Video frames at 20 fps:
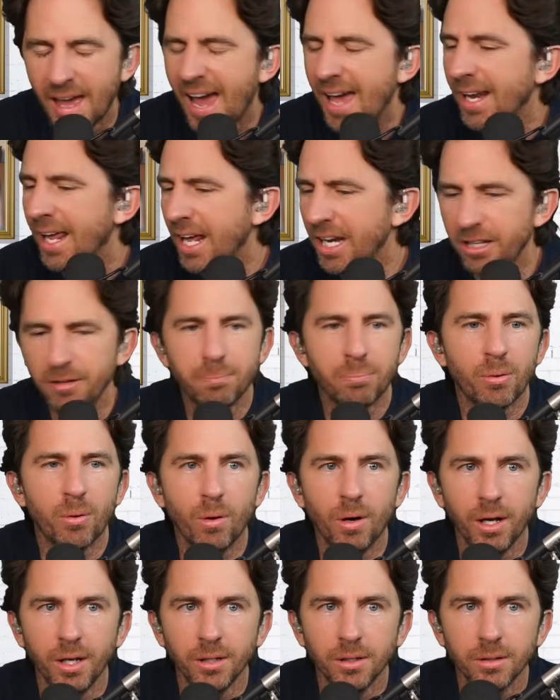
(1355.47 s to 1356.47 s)
At any
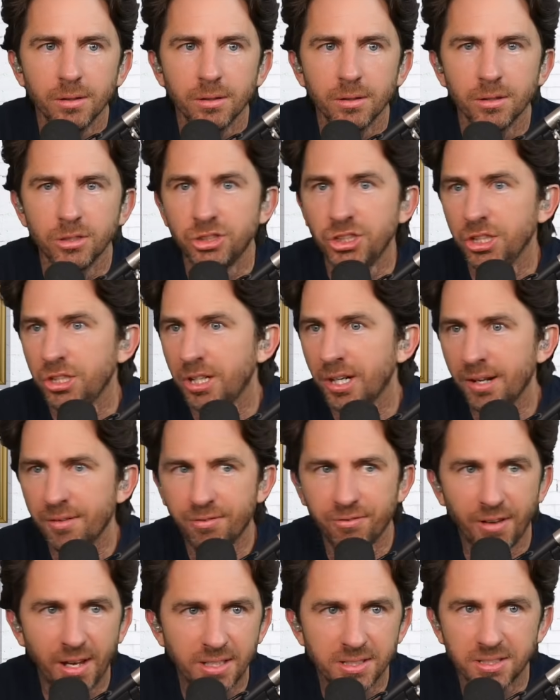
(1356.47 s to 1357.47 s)
point, she could
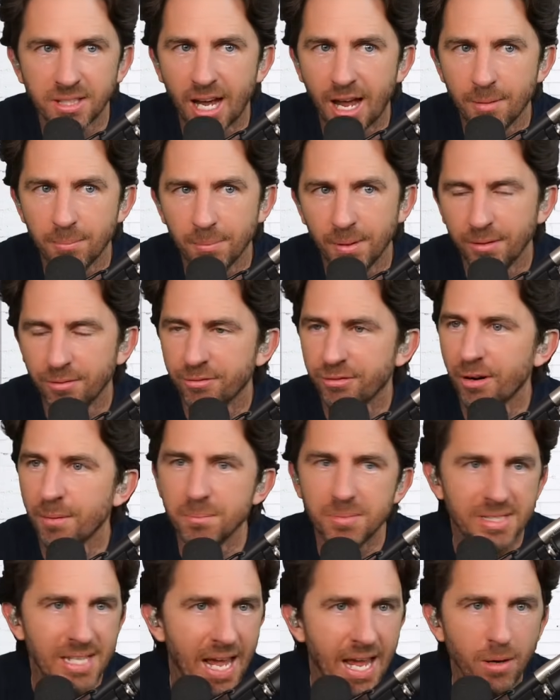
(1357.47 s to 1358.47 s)
have FaceTimed me
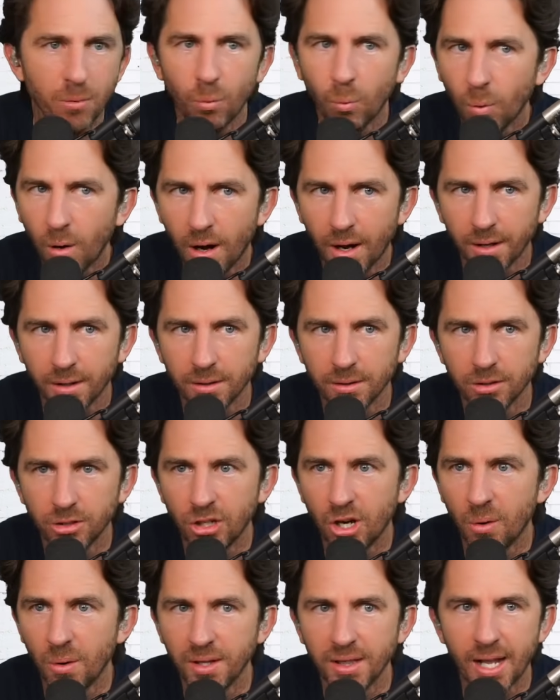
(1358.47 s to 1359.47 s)
from day one,
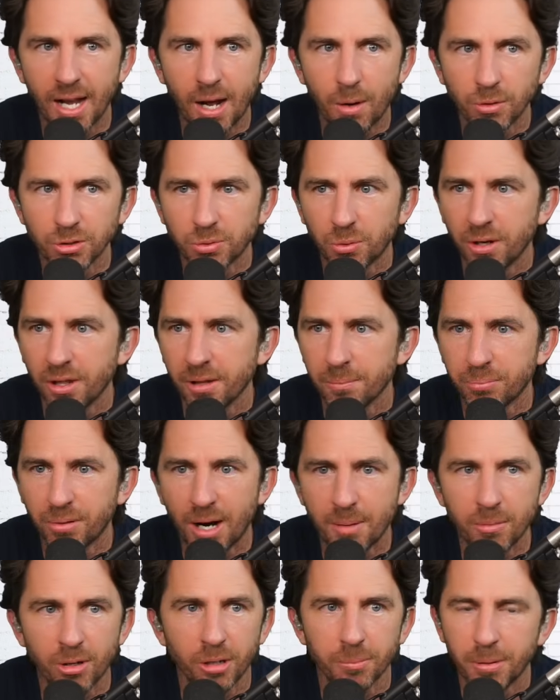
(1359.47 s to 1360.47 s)
knowing that I was one of the
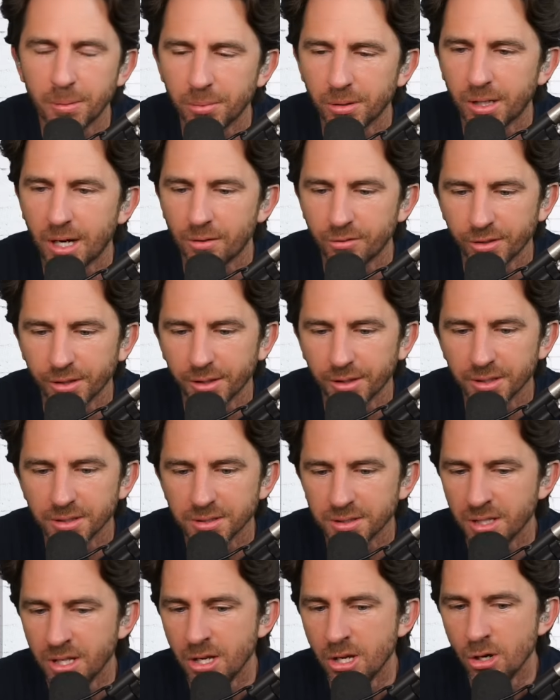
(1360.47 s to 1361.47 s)
primary people covering
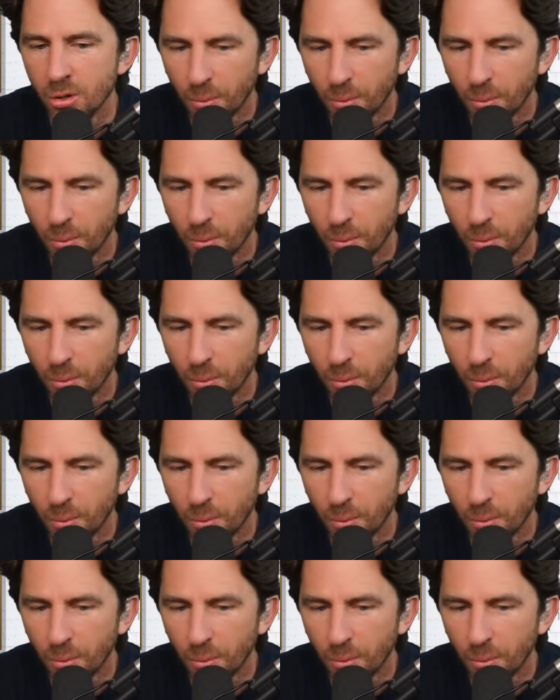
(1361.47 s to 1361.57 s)
this,